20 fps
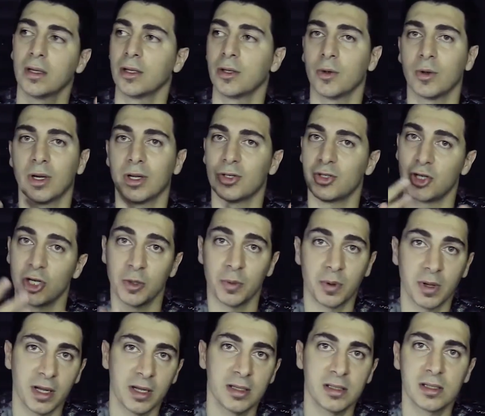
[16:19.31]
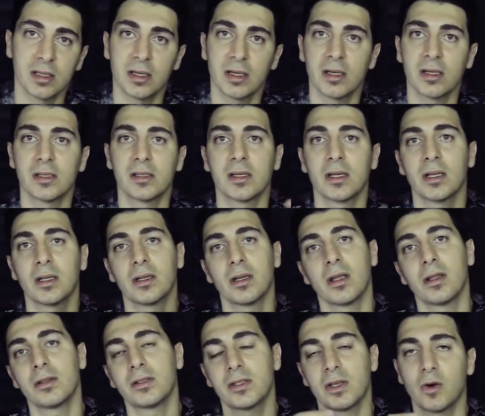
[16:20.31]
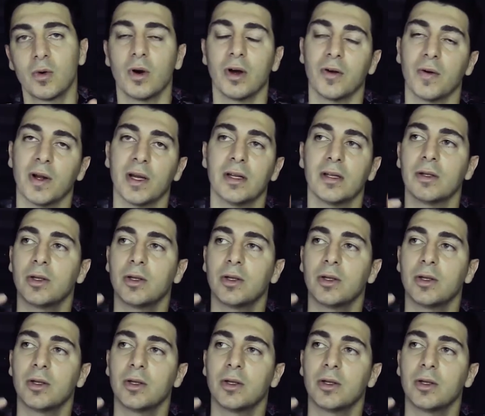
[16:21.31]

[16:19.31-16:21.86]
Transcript: You get cheap lenses and so on, right?